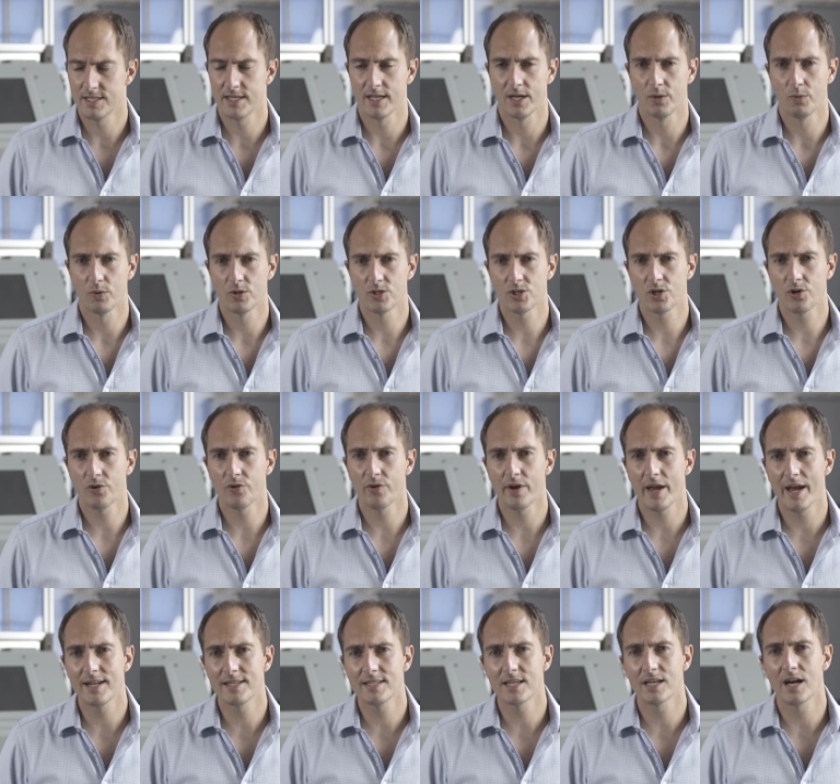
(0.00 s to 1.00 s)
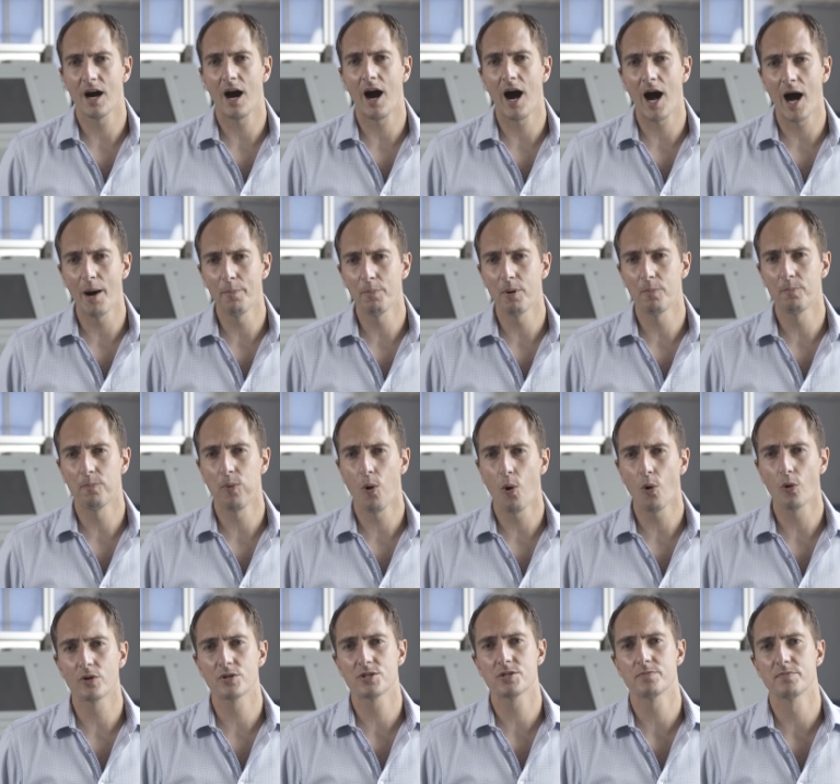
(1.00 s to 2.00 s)
here was creating
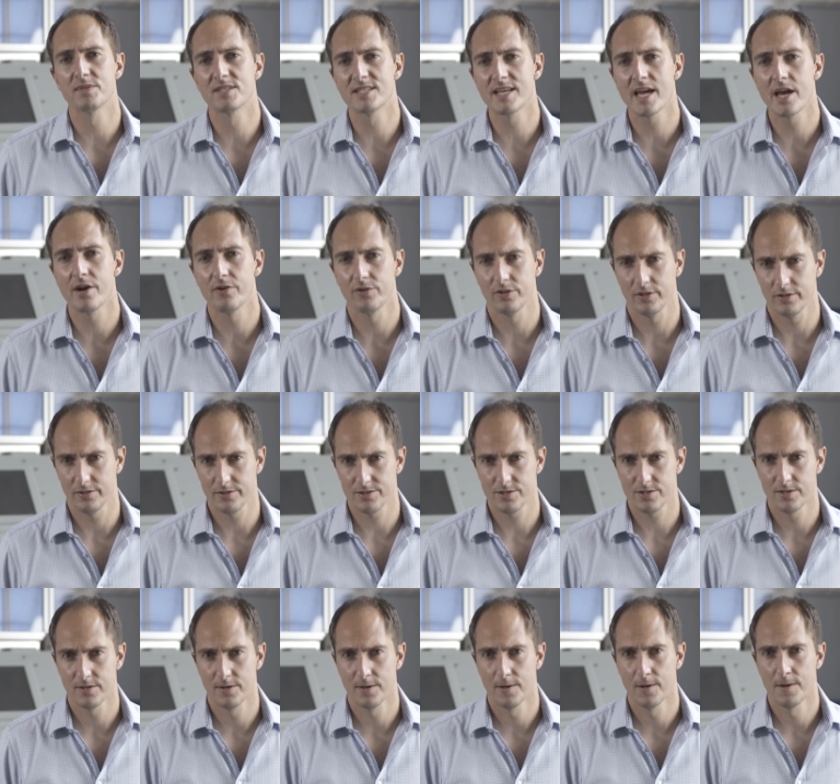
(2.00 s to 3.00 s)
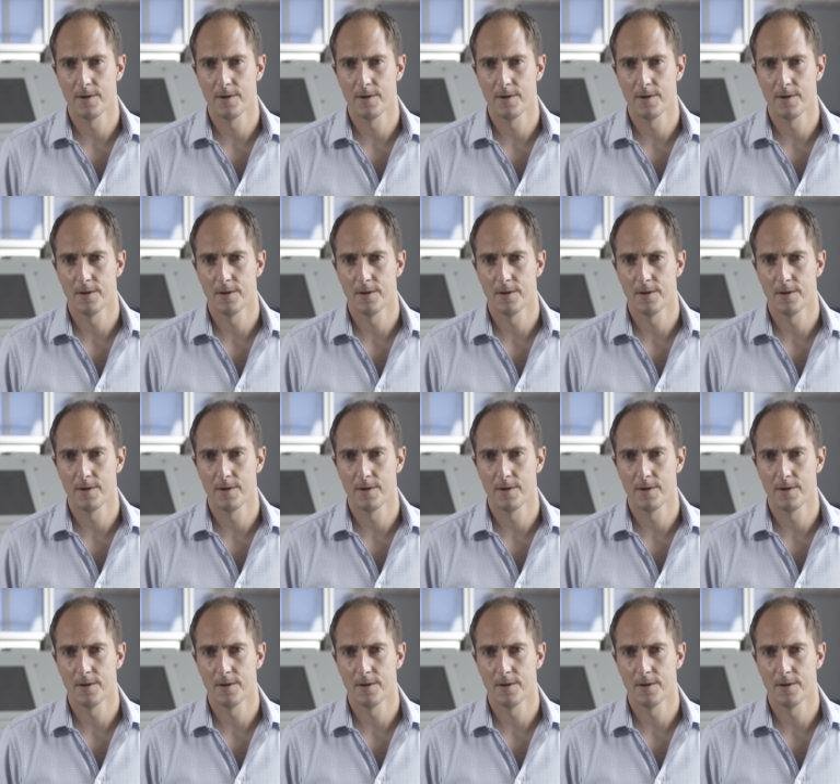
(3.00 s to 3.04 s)
hyperporous materials.